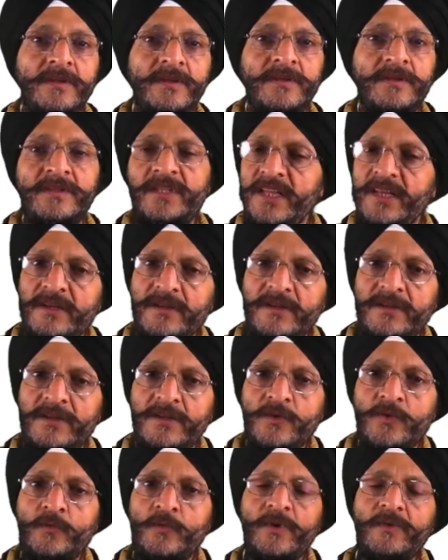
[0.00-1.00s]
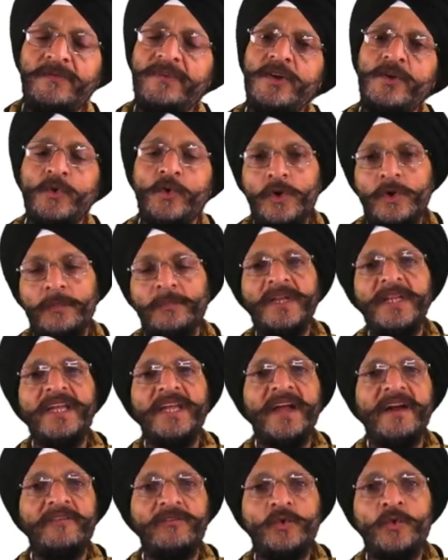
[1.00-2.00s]
then we will normally
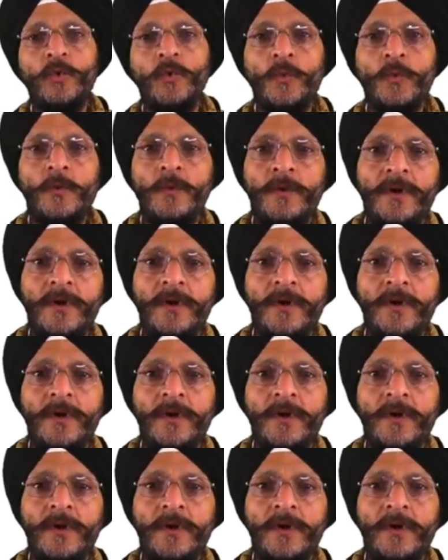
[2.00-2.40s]
have to